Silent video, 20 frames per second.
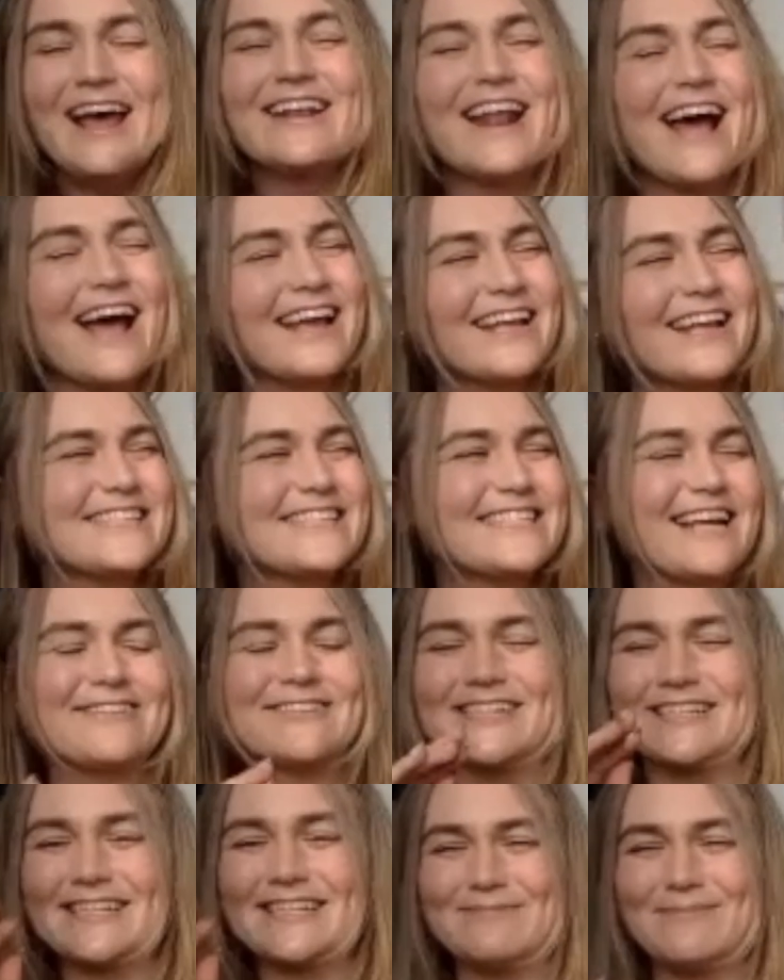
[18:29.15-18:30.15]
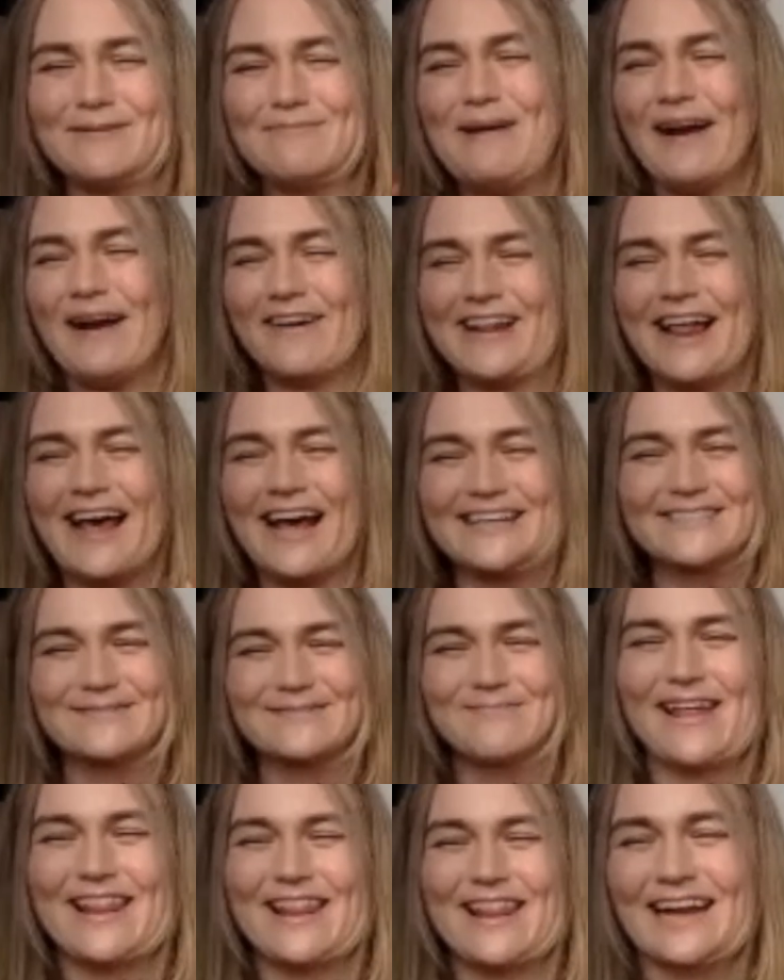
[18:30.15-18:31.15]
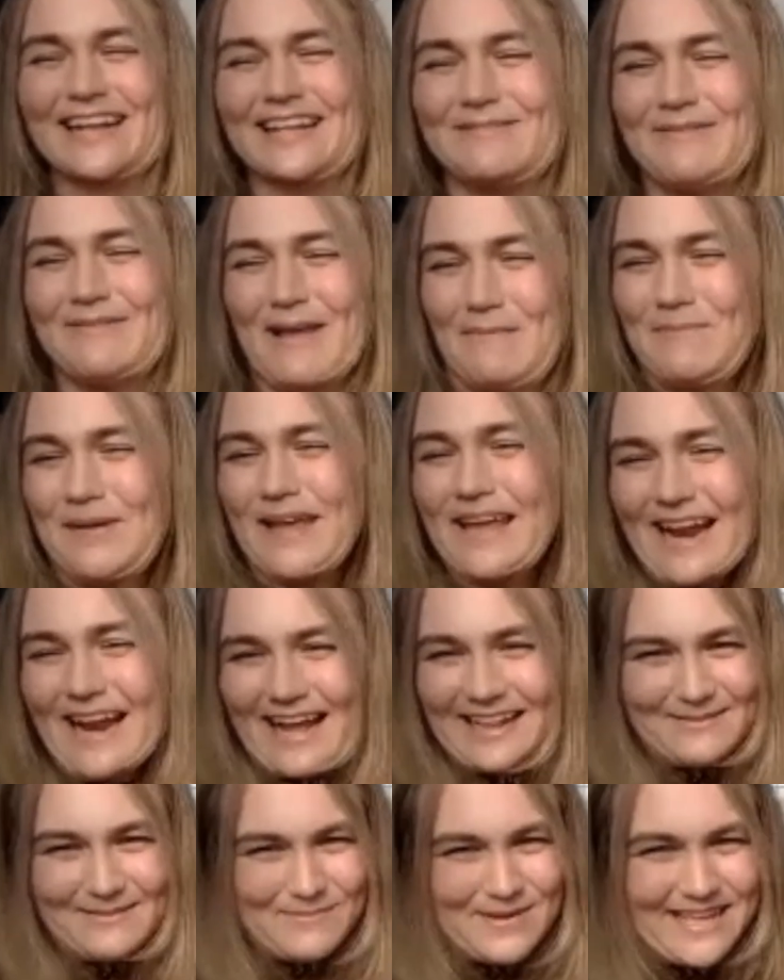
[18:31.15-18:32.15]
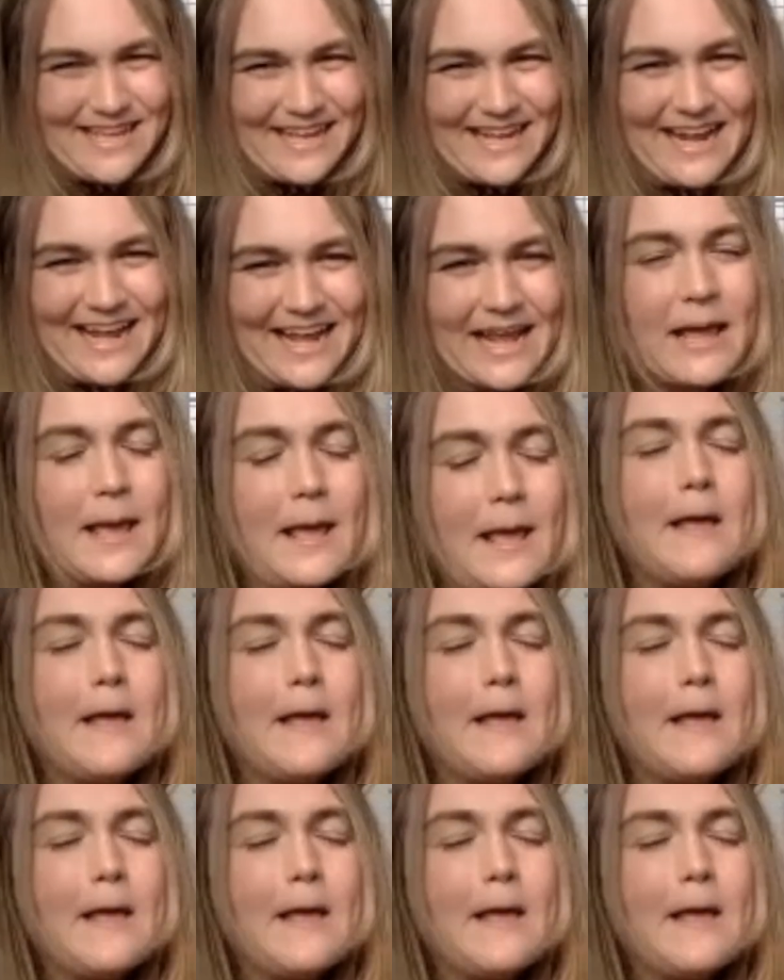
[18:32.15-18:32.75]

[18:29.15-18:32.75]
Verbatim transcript: Not gonna say I was a little bit paralyzed by that a, a bit at the yeah. beginning,